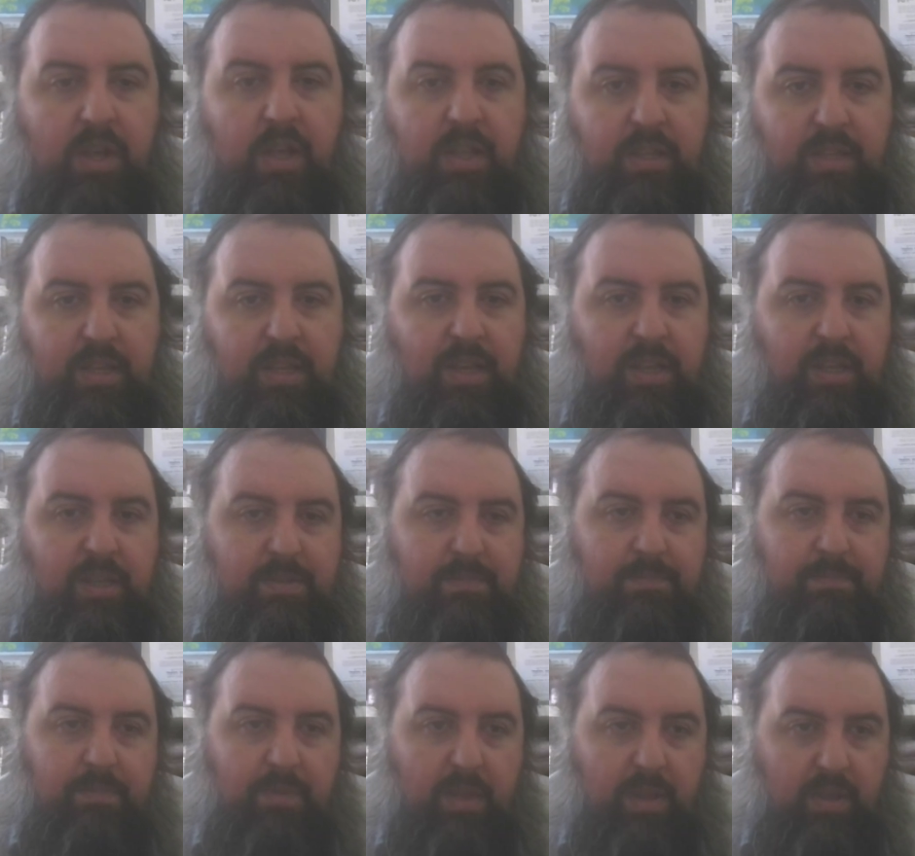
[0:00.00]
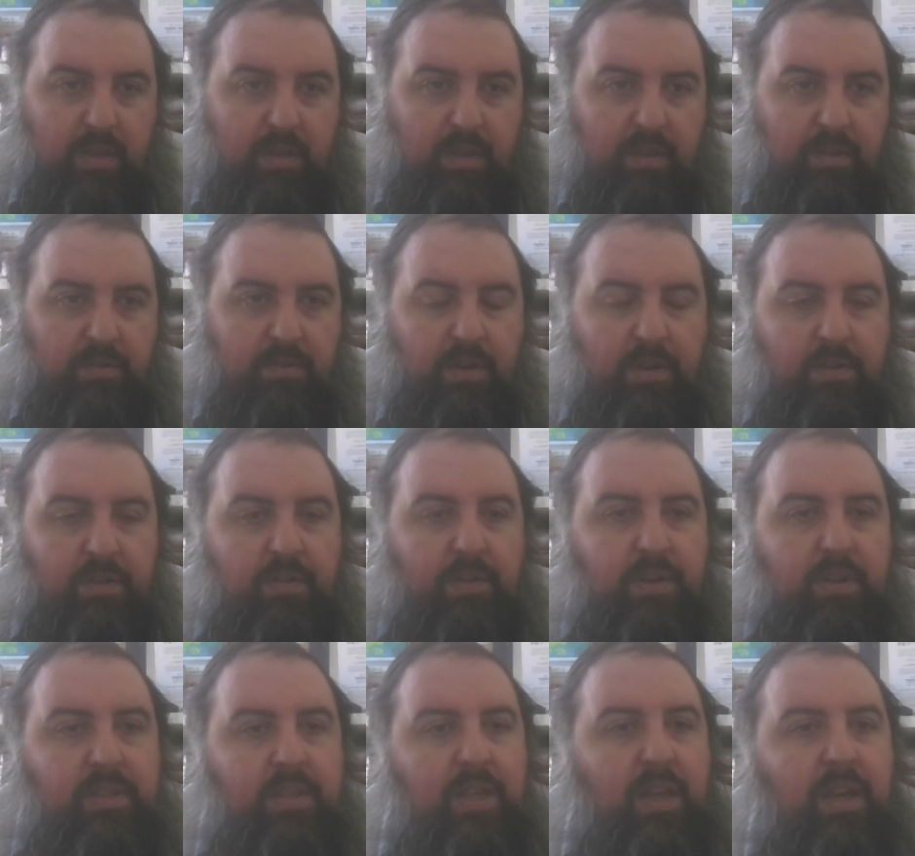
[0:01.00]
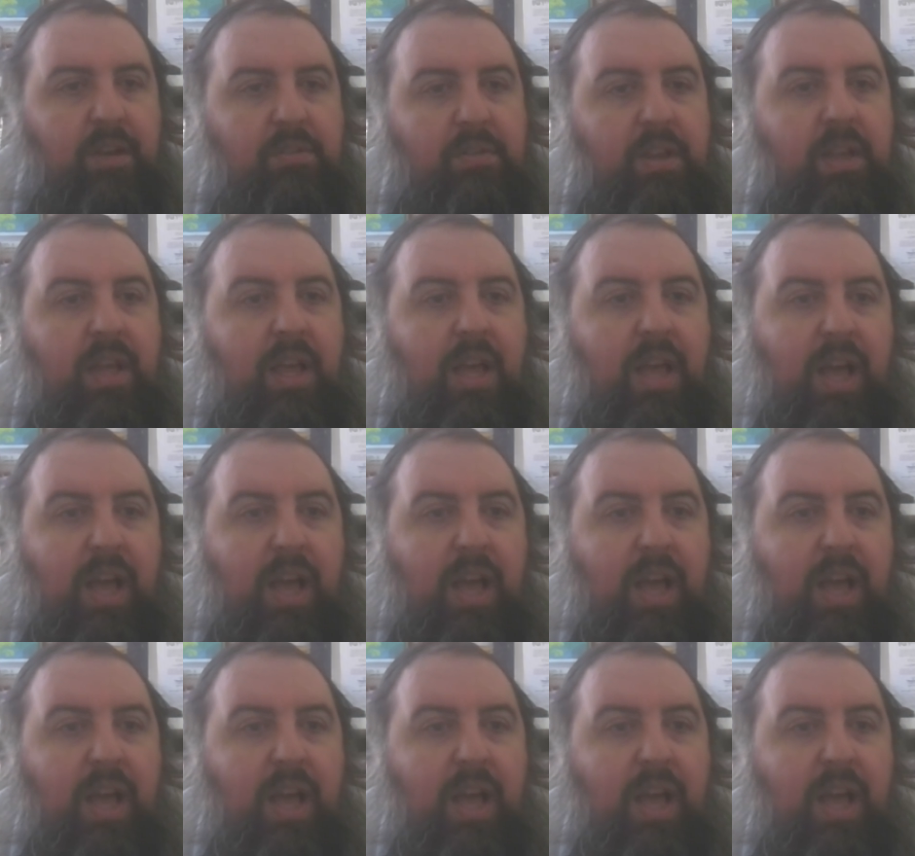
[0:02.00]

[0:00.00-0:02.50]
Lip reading: days. Very, very scary.